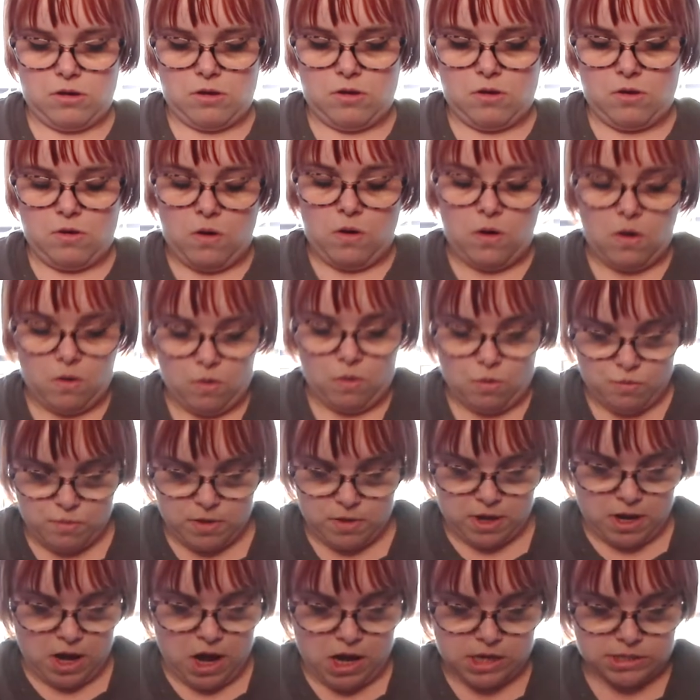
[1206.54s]
cool,
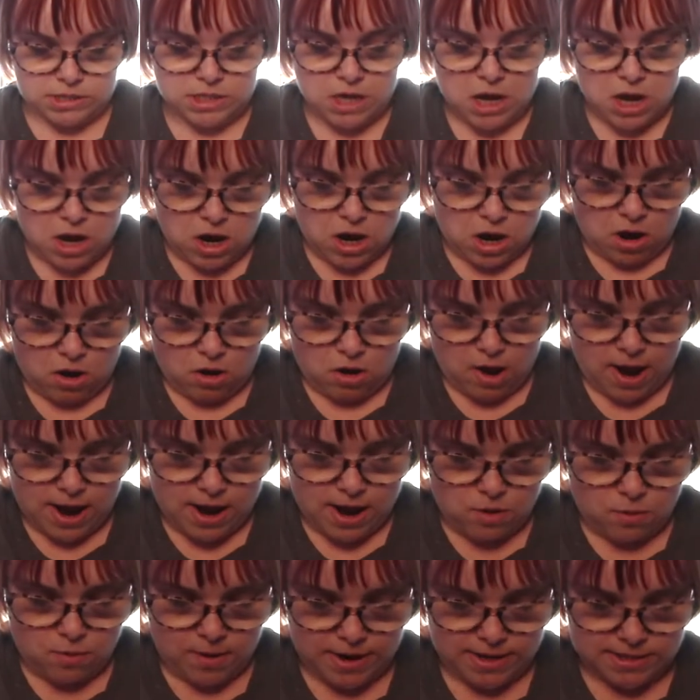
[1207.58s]
because
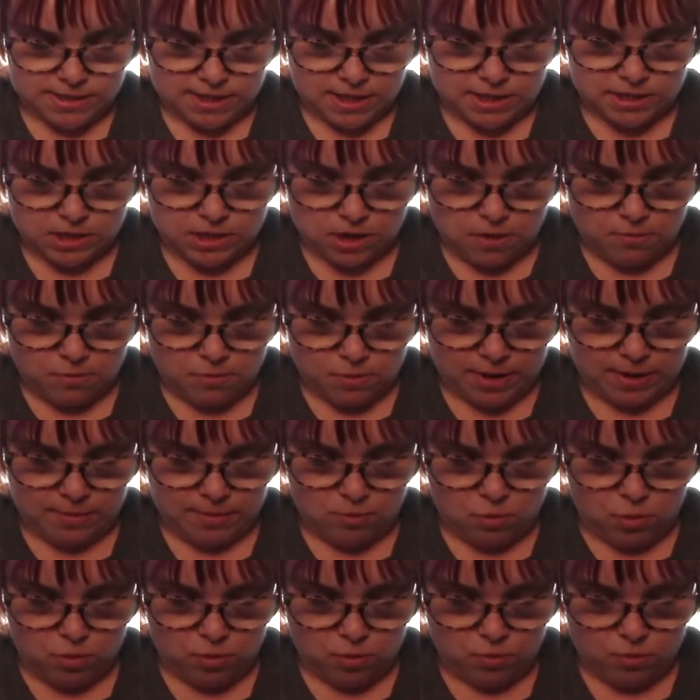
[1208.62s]
I always end up wanting
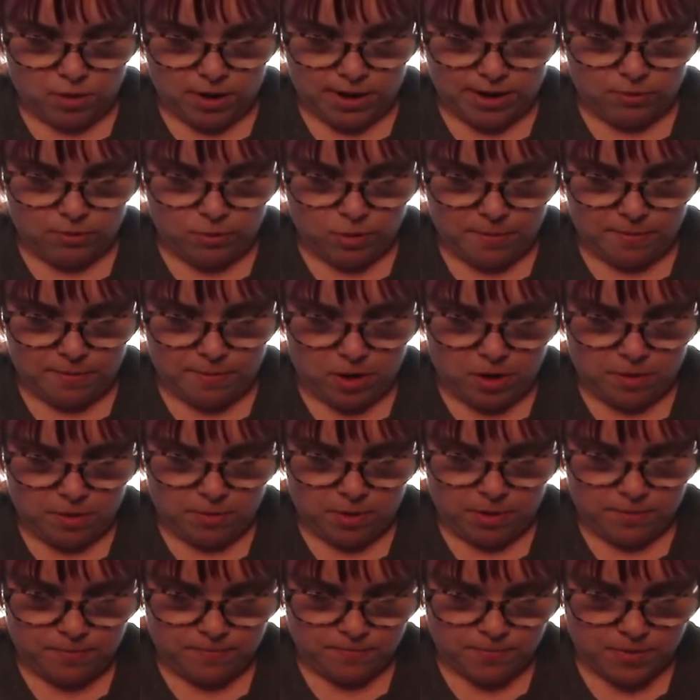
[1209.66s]
more than one little
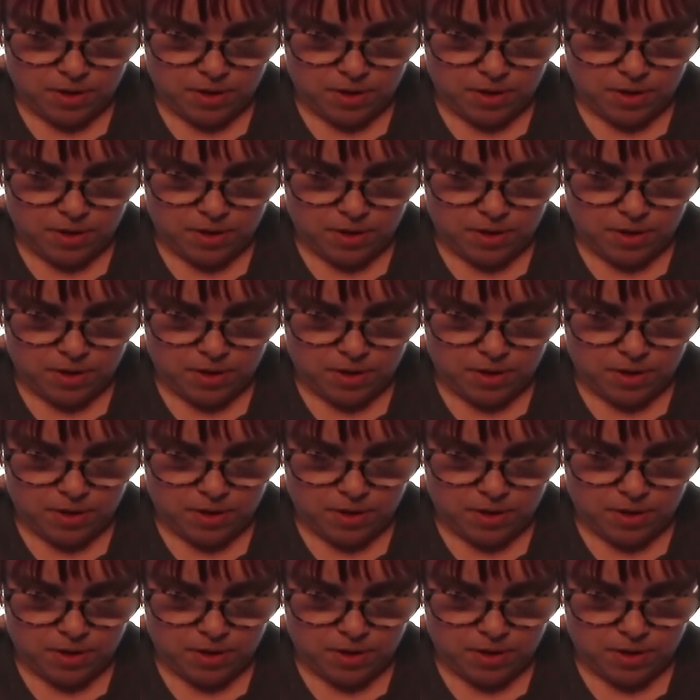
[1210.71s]
compartment.